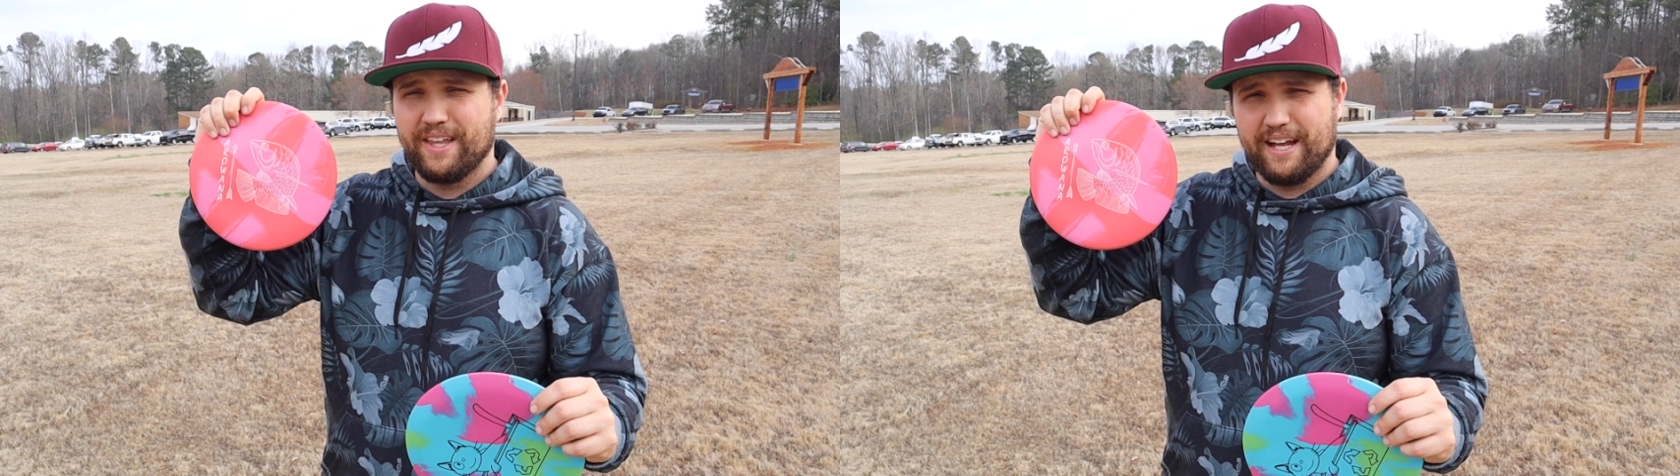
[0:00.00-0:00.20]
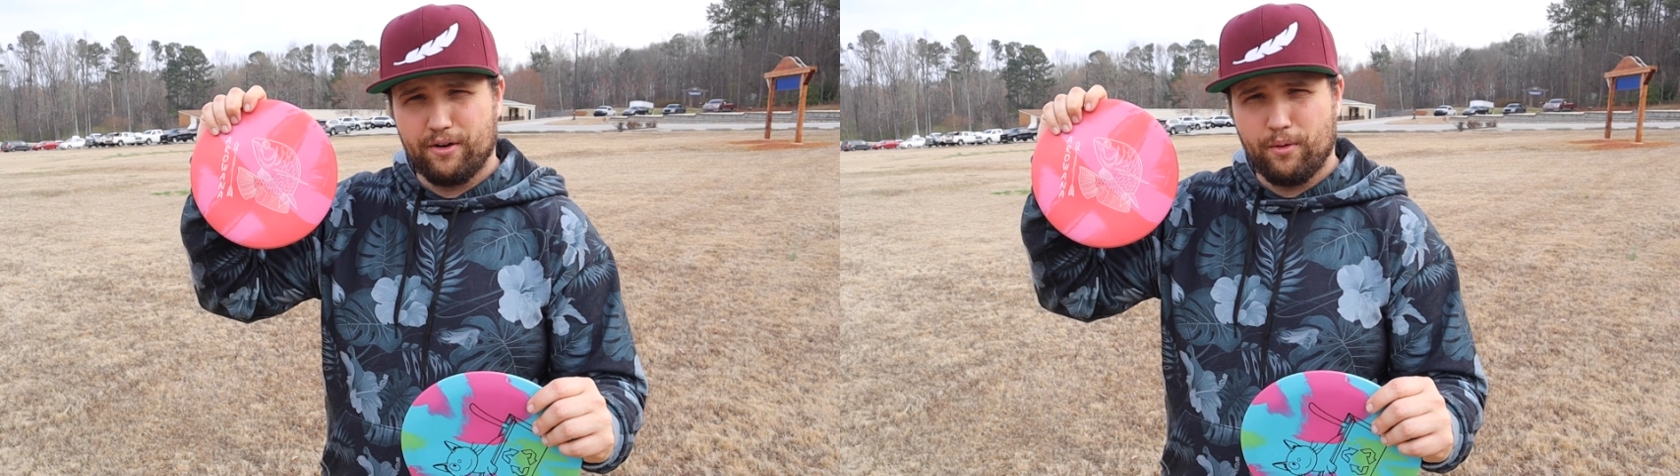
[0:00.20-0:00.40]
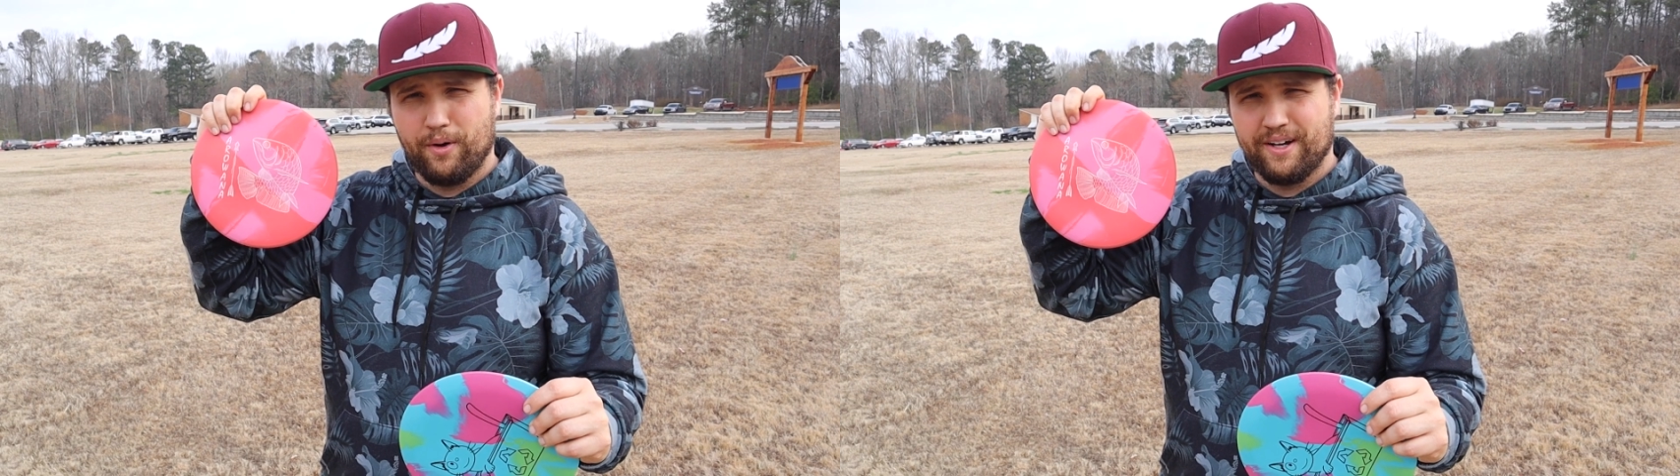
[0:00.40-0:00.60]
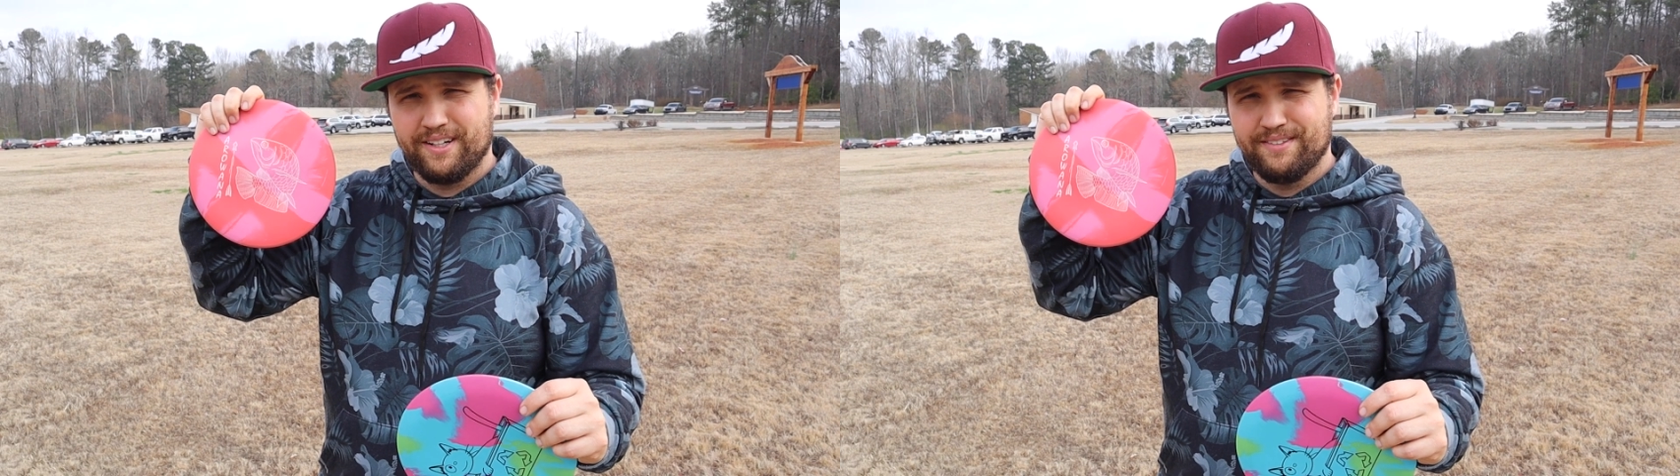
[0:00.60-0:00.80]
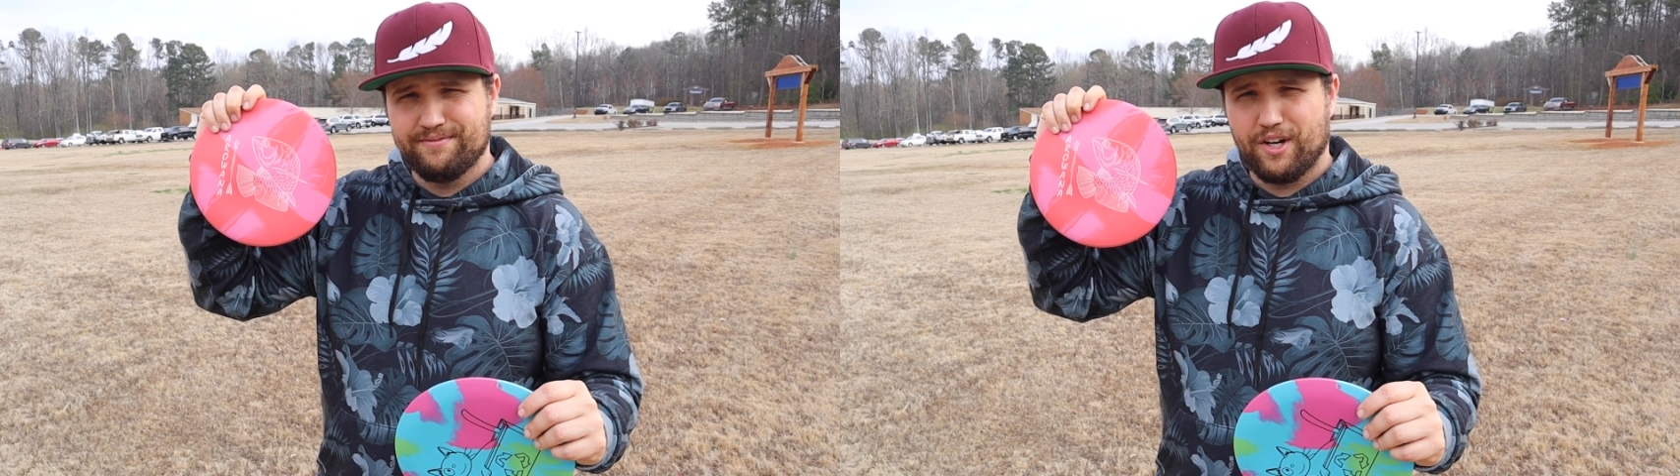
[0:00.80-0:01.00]

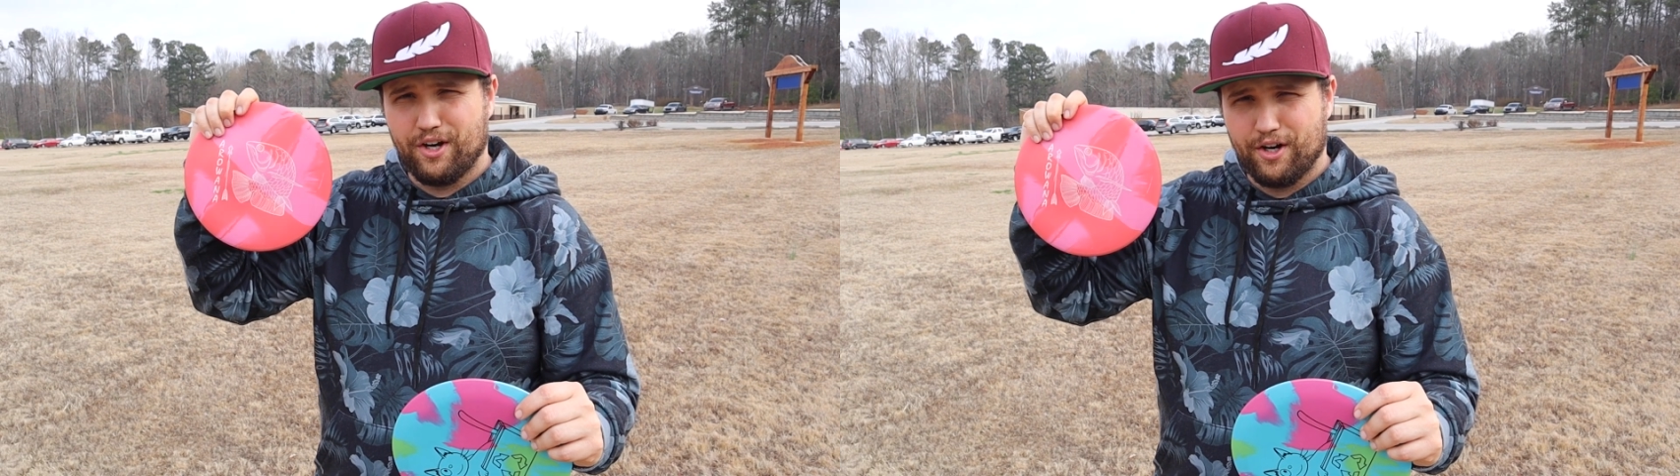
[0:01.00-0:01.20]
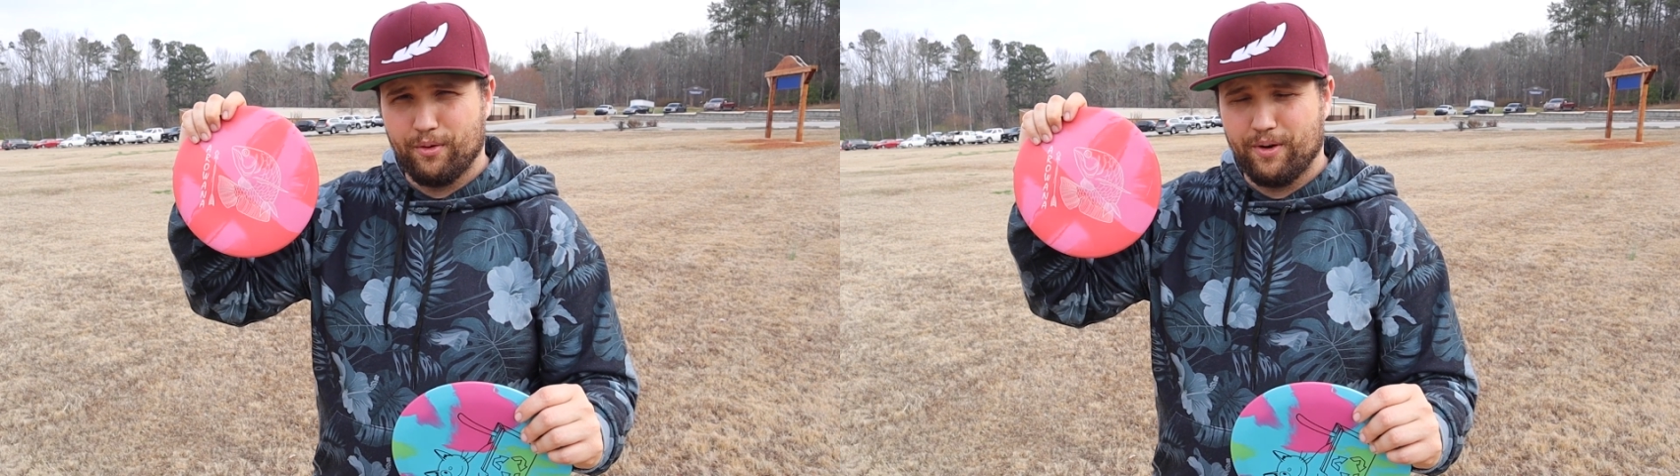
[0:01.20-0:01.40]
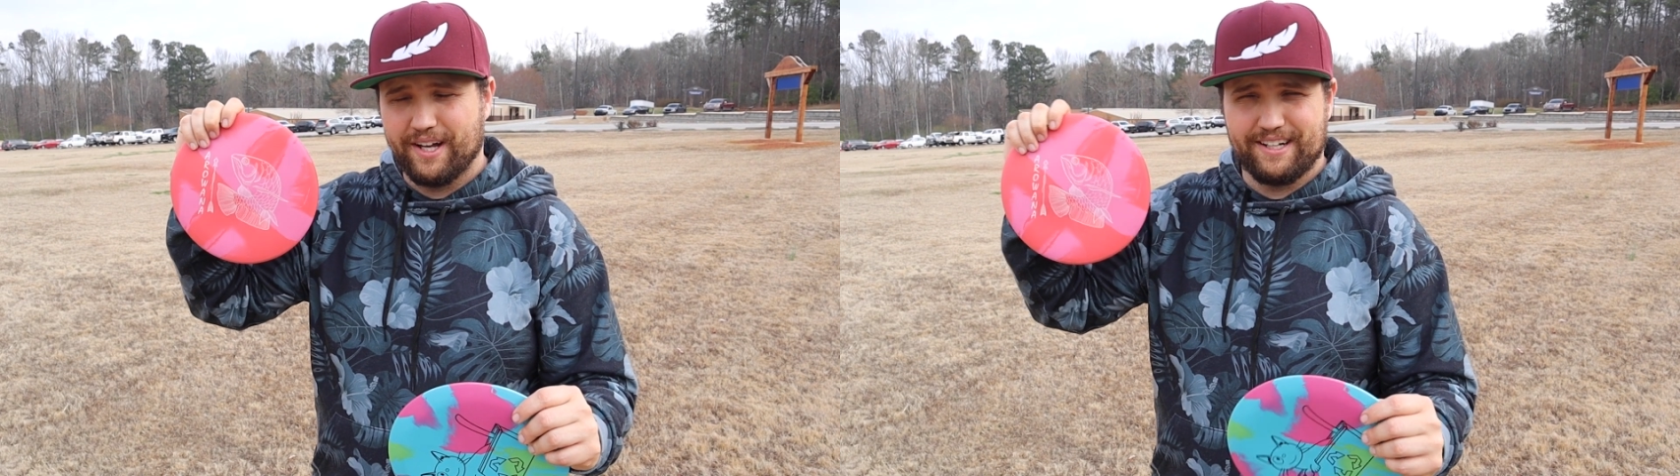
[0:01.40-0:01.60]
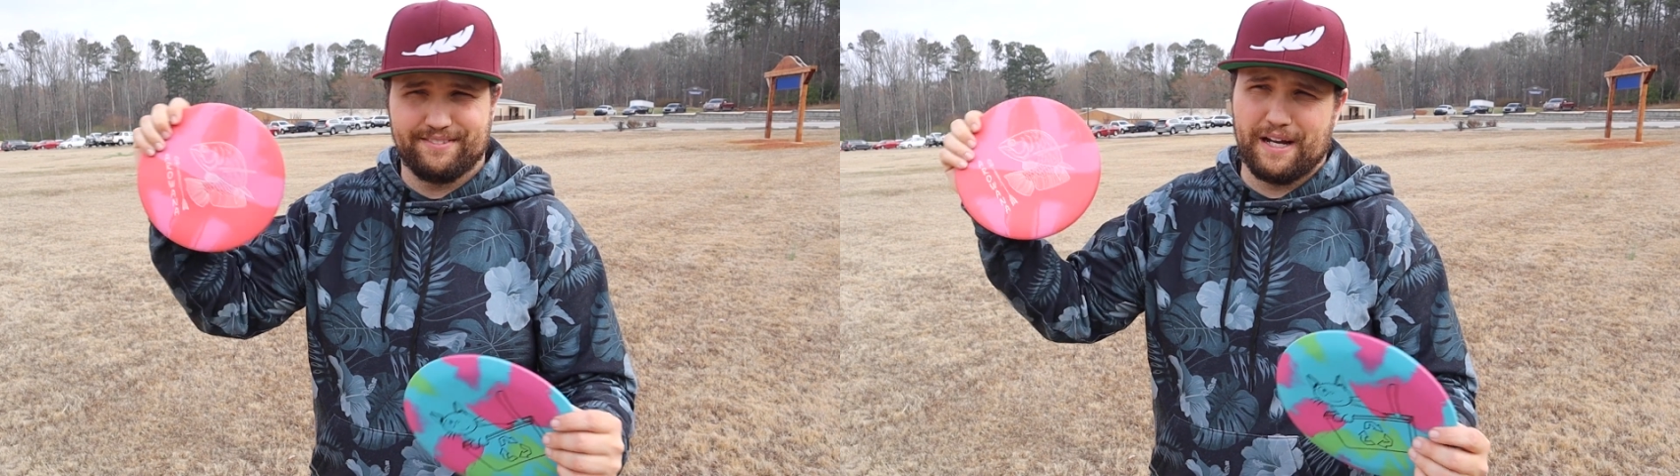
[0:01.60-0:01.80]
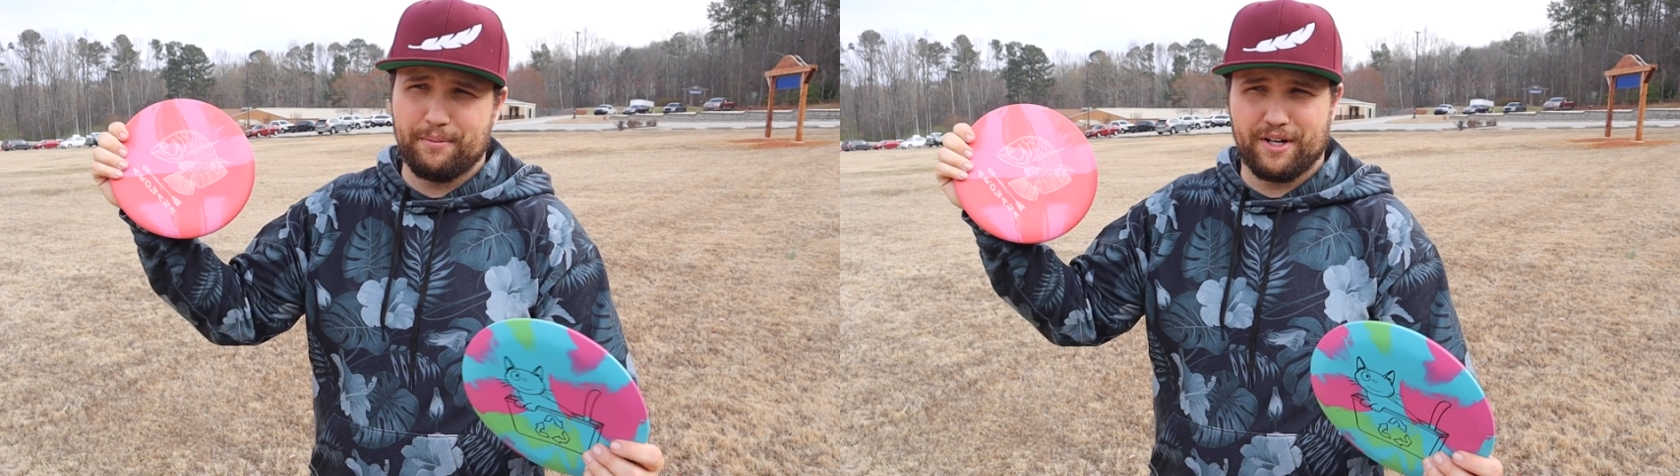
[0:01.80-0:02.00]

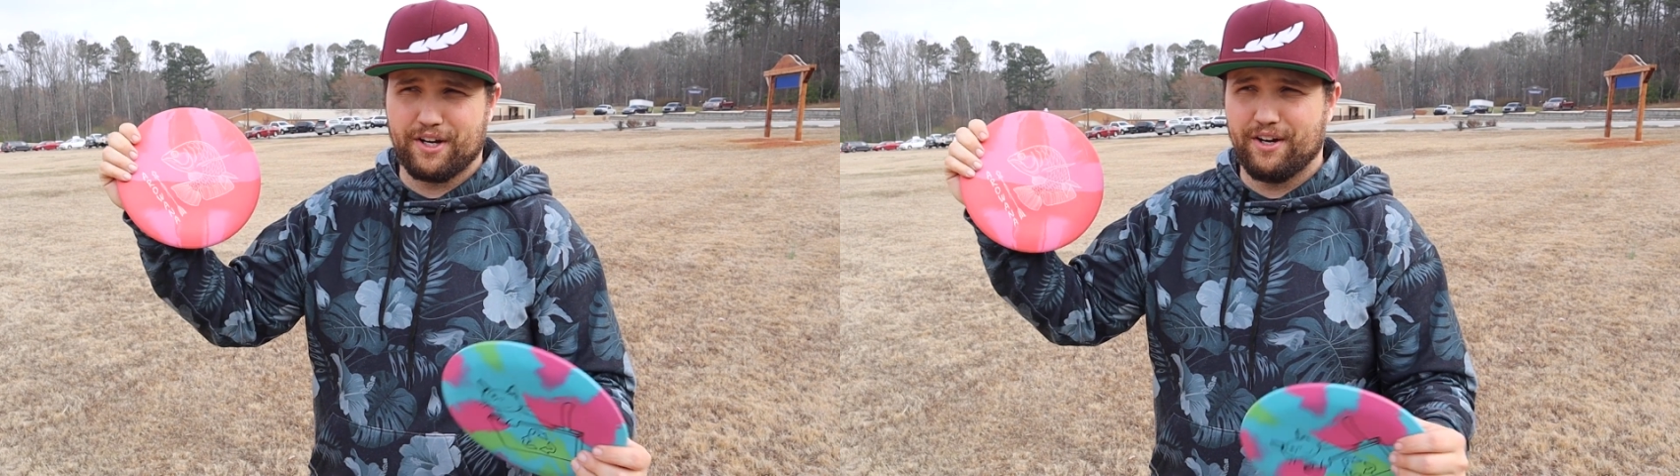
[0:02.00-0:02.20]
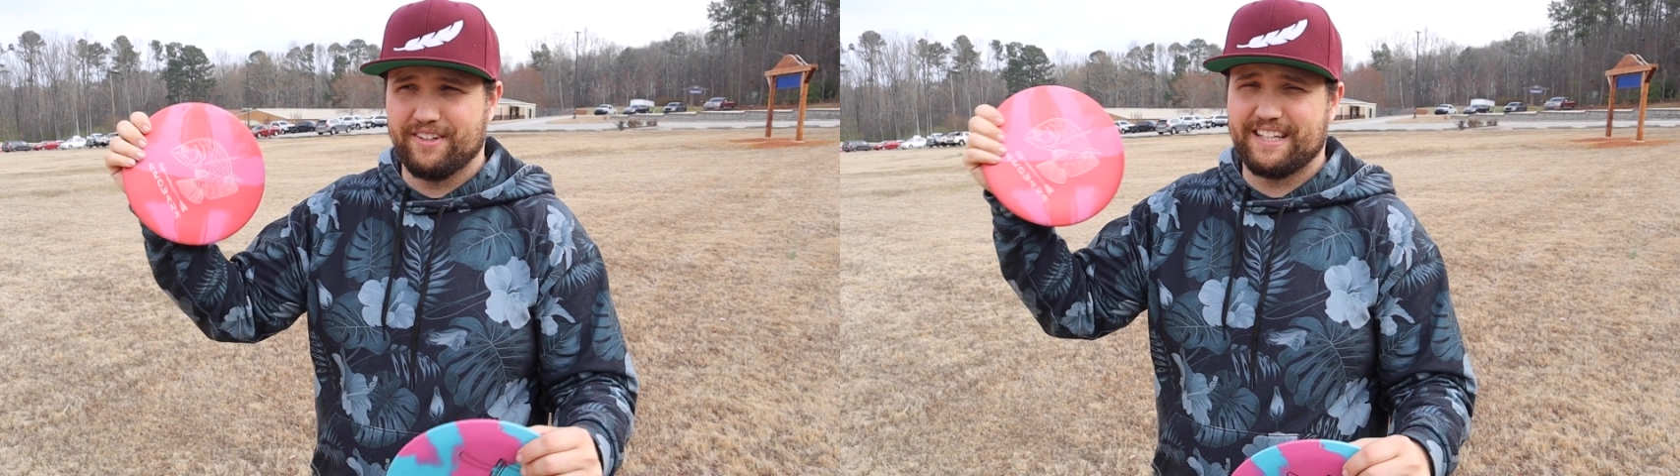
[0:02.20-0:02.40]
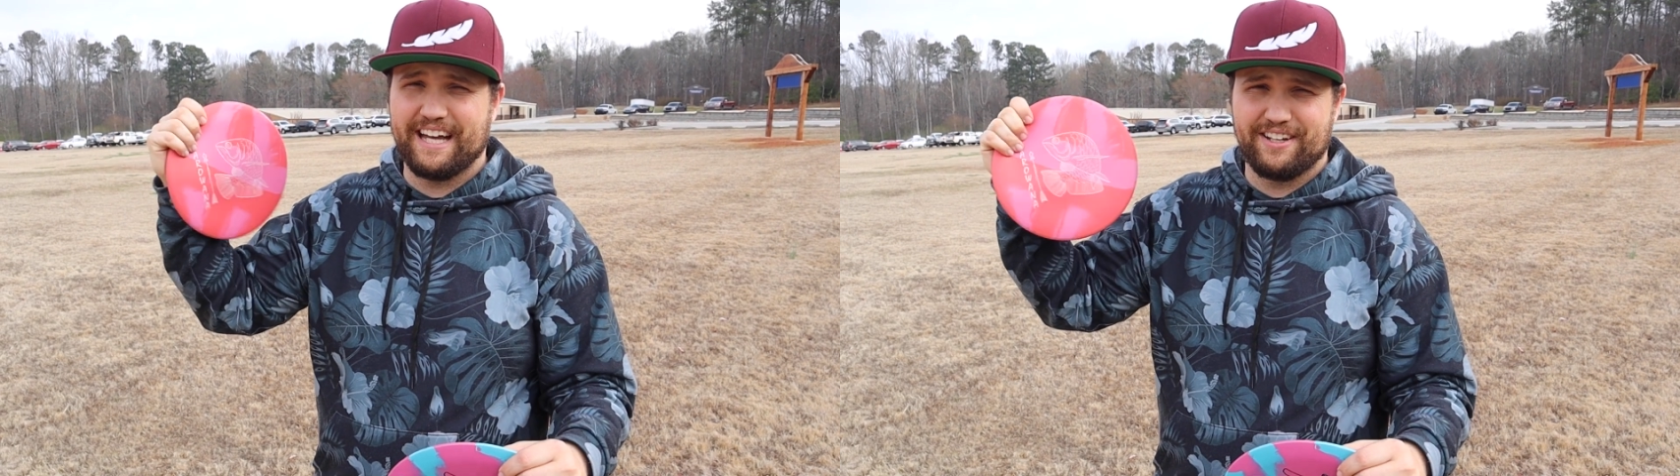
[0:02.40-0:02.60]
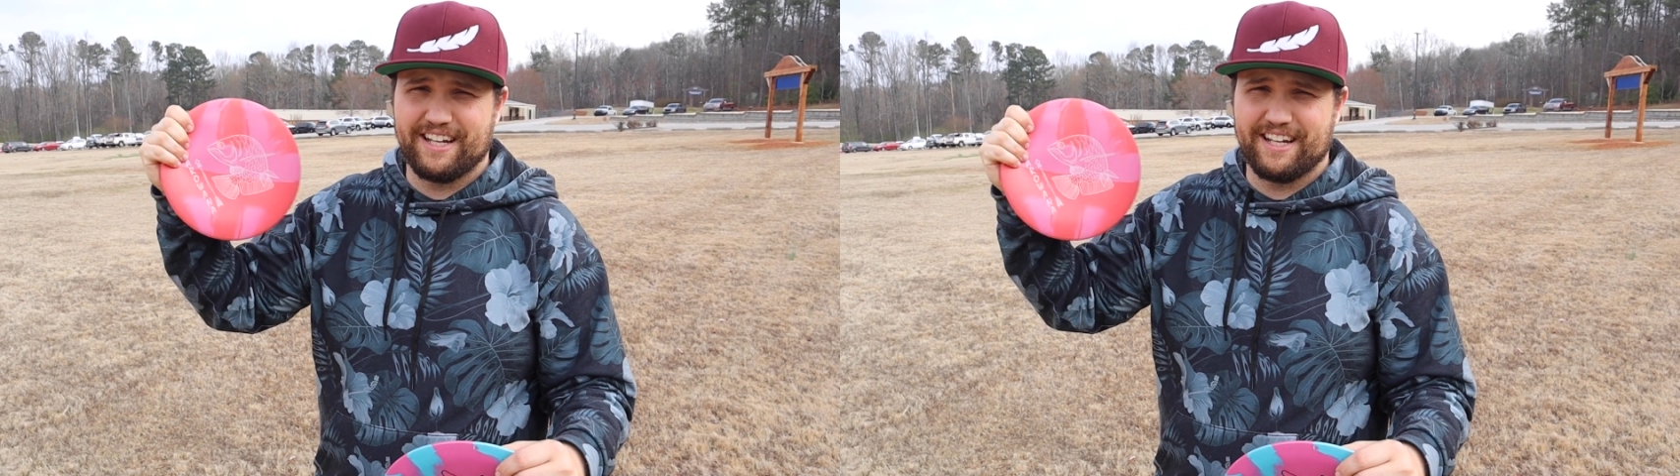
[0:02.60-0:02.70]
I'm gonna call it that.